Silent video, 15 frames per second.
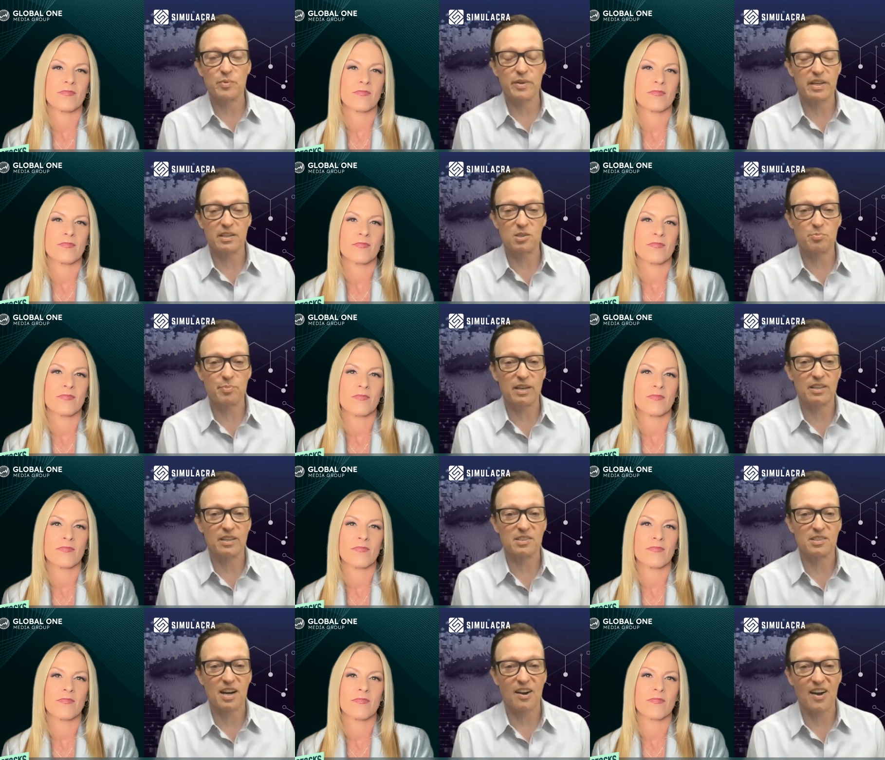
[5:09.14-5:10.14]
Speaker 1: We could spend an
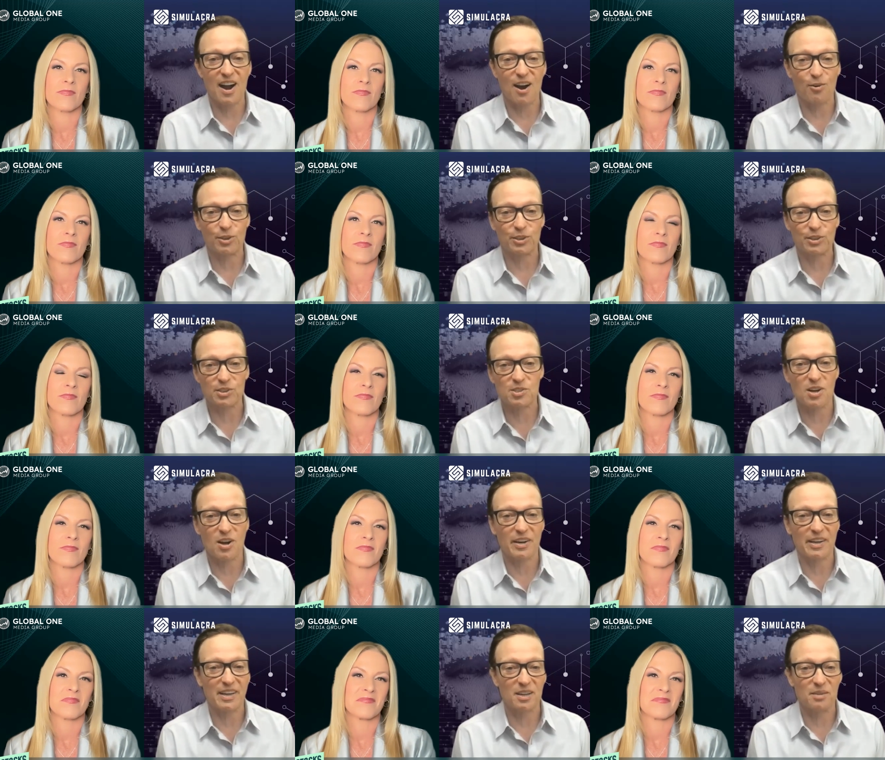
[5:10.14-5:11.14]
entire hour just
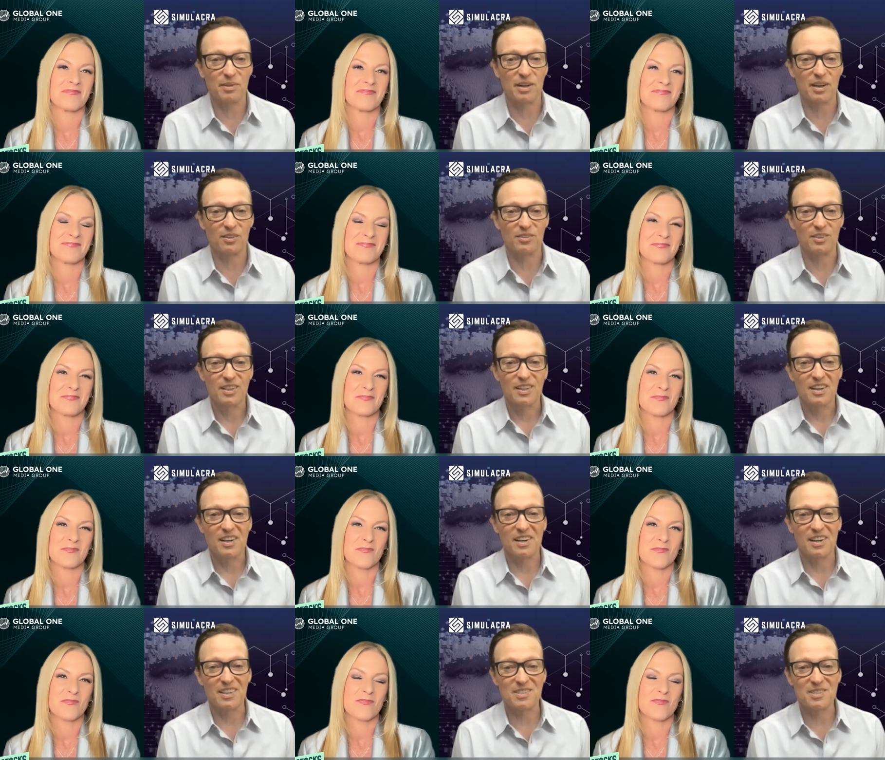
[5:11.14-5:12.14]
talking about
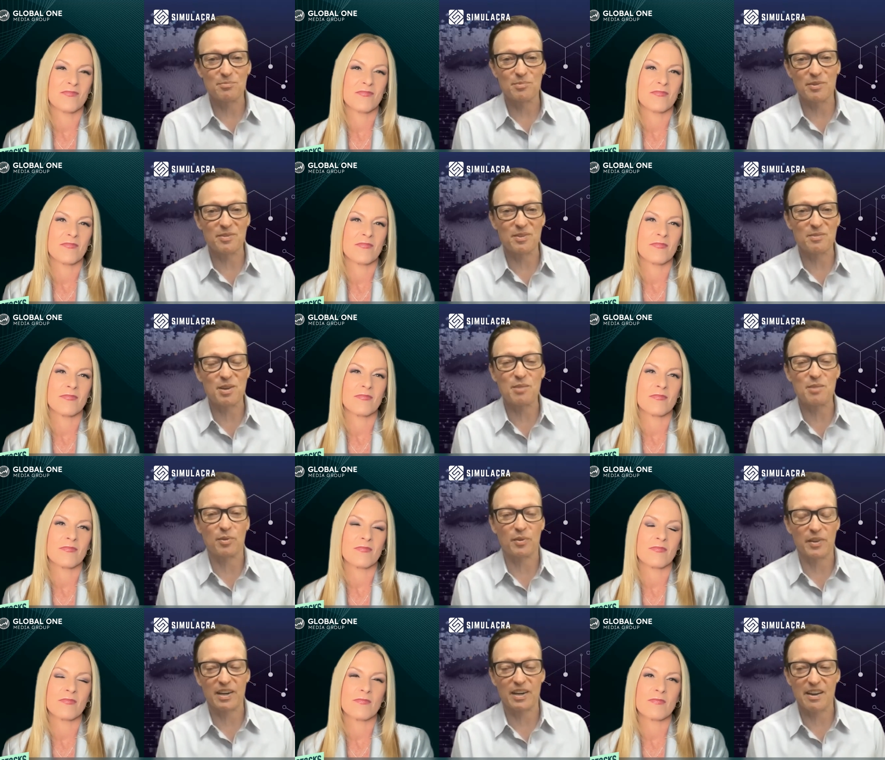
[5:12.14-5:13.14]
uh, some of the
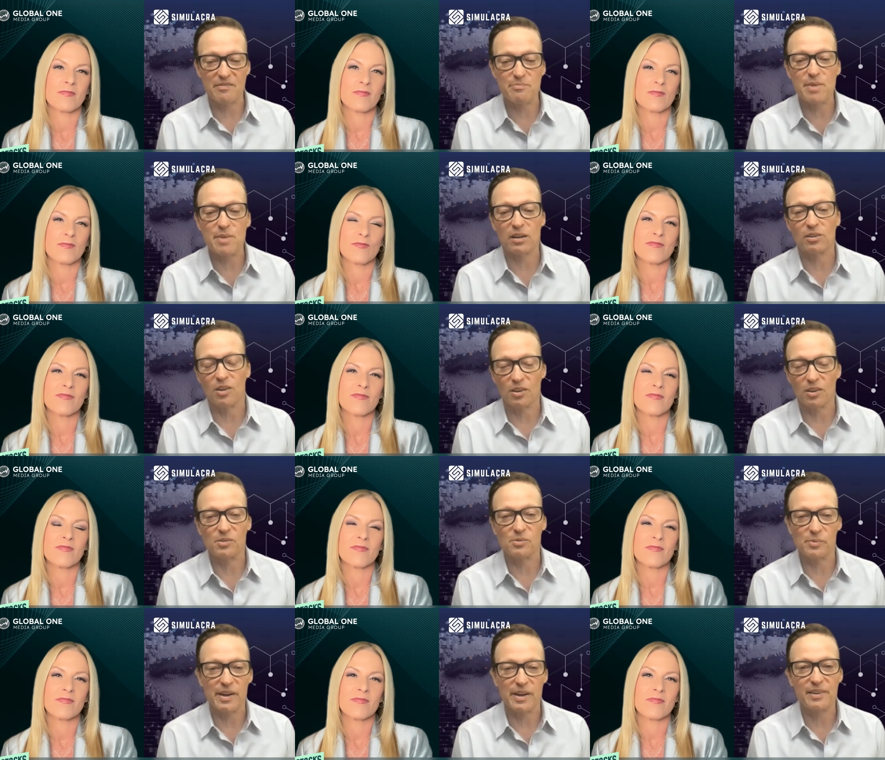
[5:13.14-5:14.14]
people that I've met along
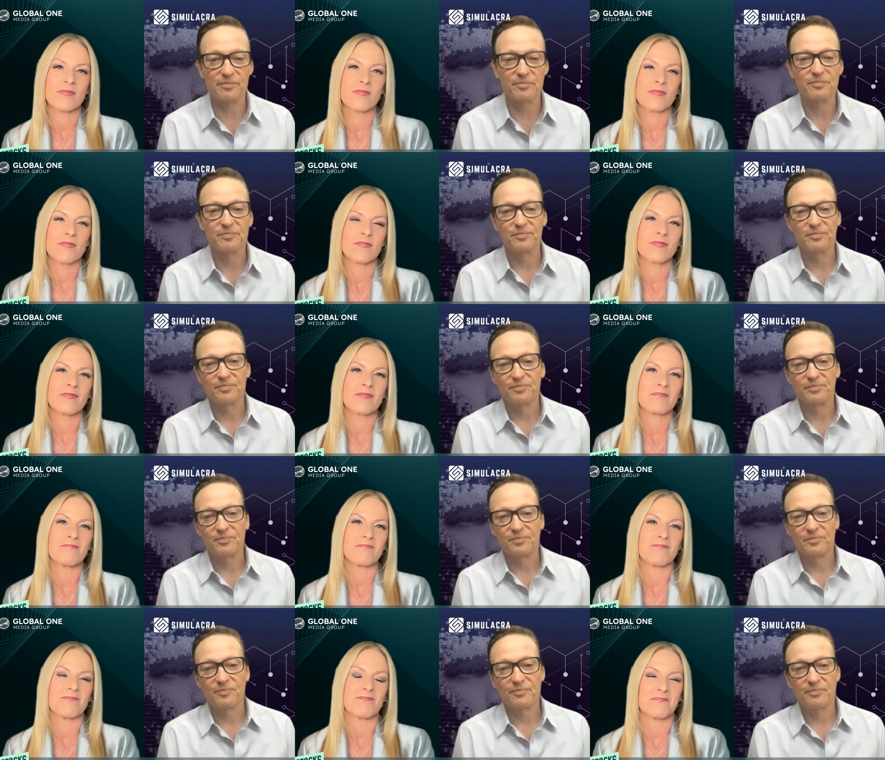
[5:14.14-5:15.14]
the way.
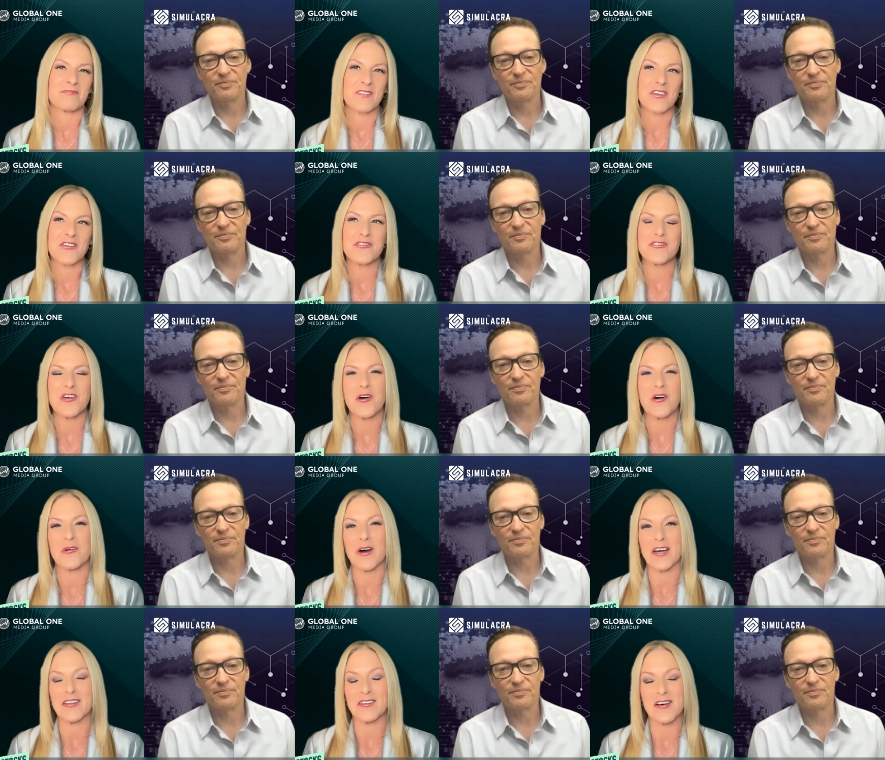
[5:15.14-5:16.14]
Speaker 2: Mm.
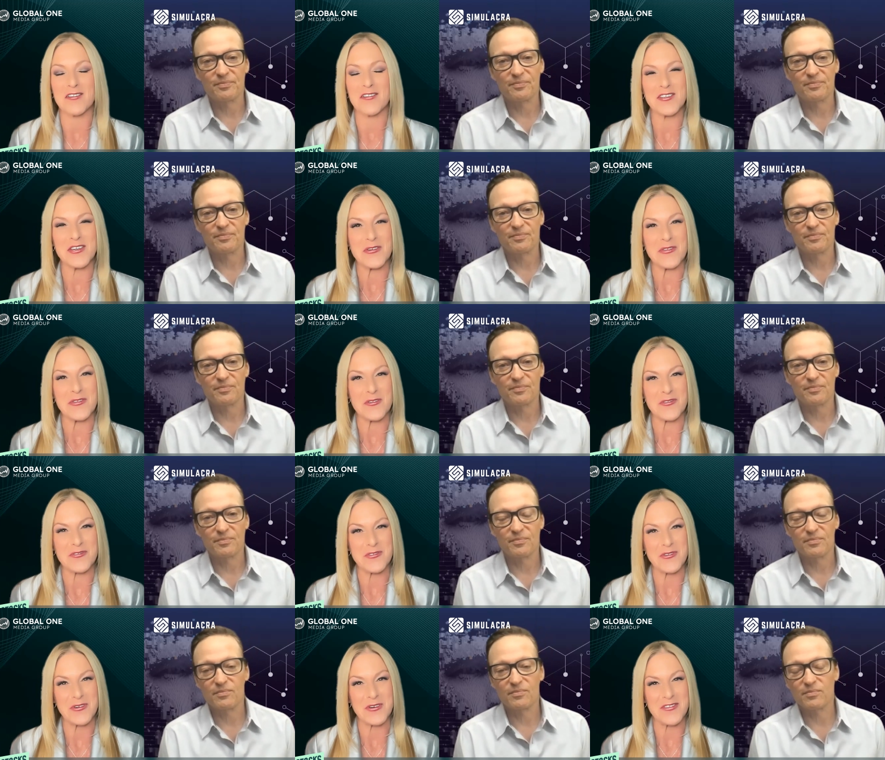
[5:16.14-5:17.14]
So I'd love to hear those
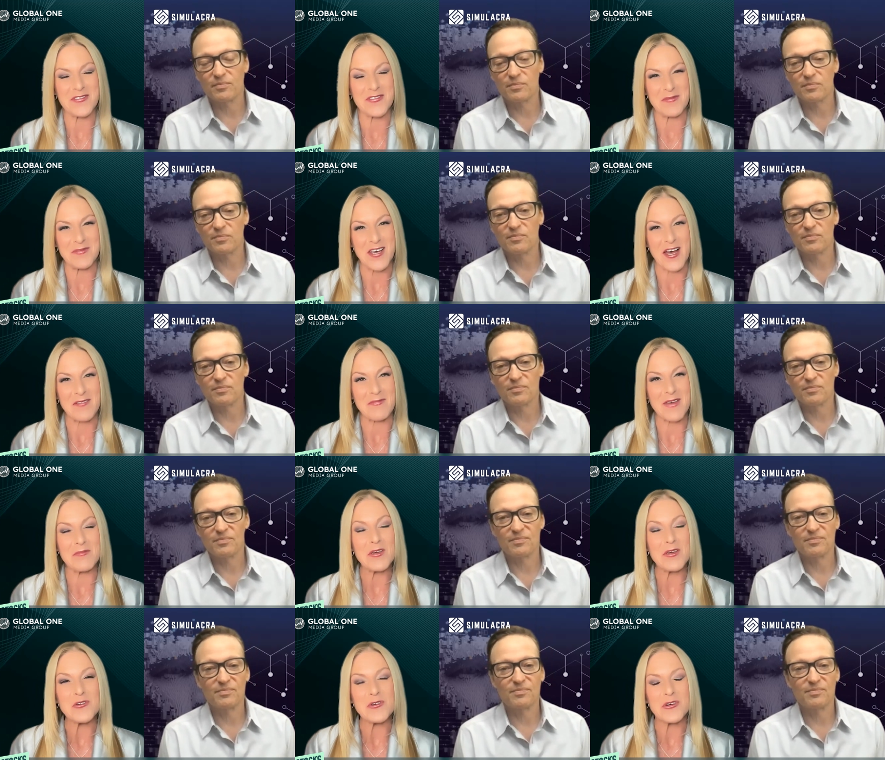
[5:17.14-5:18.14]
stories sometime.
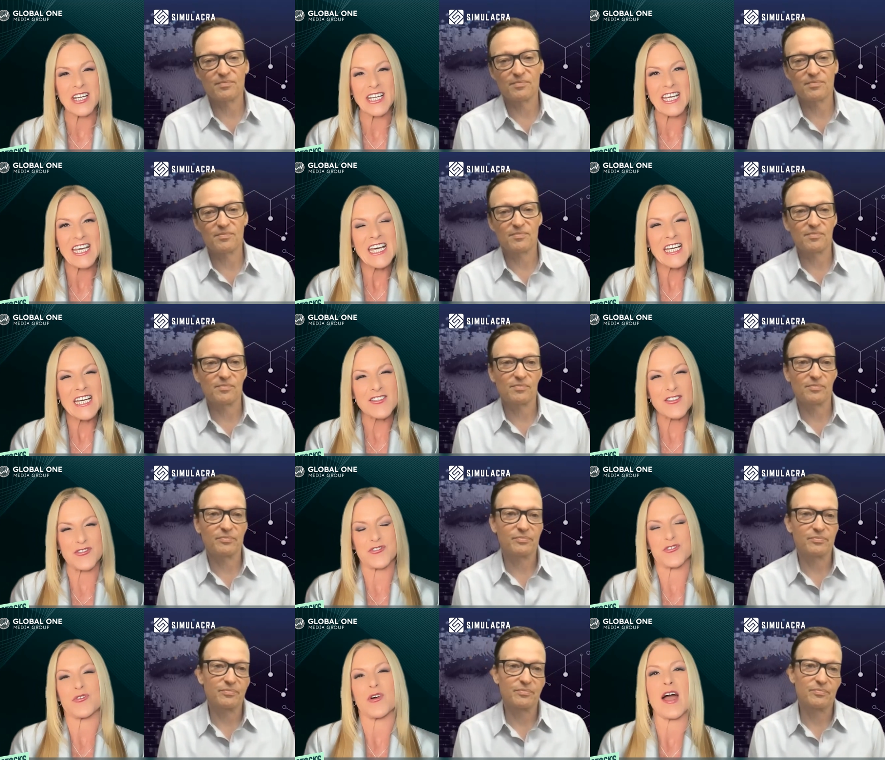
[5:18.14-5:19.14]
Maybe you could
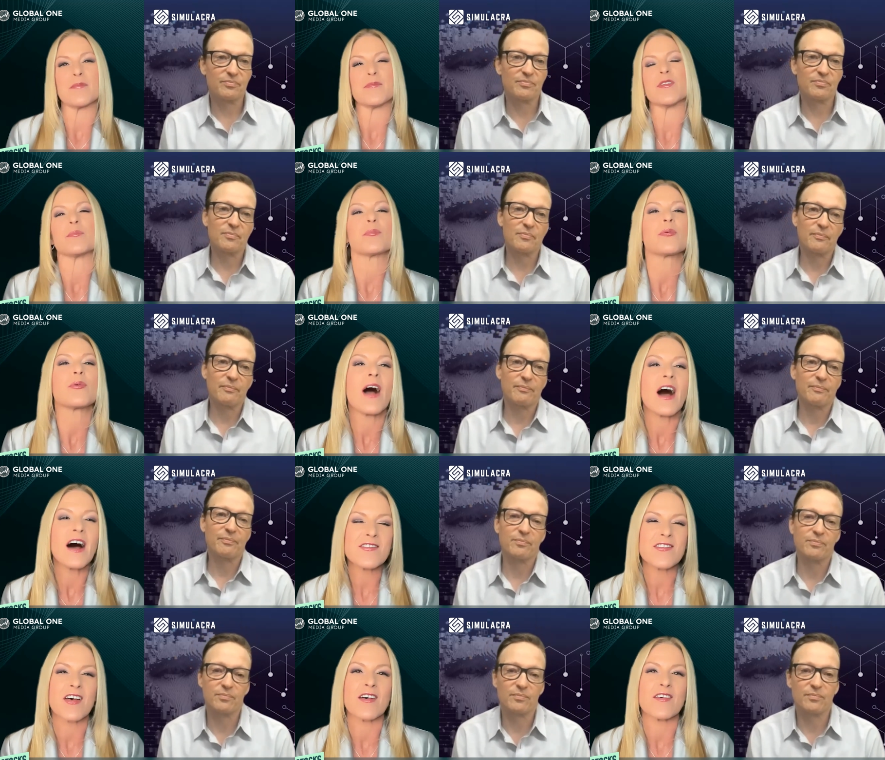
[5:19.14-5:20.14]
describe the
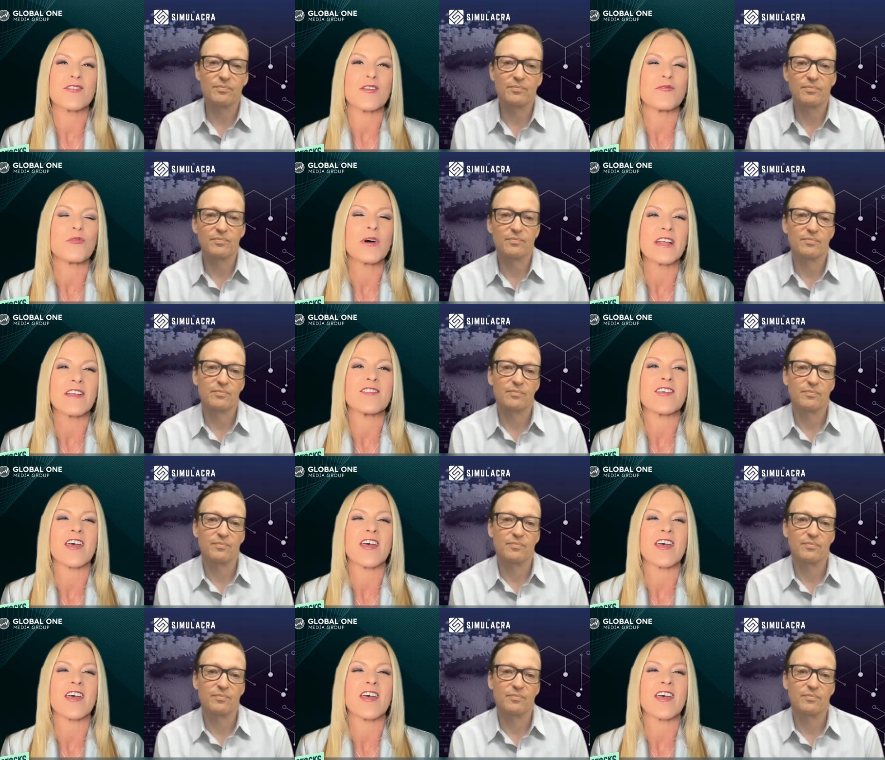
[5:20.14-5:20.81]
process of what it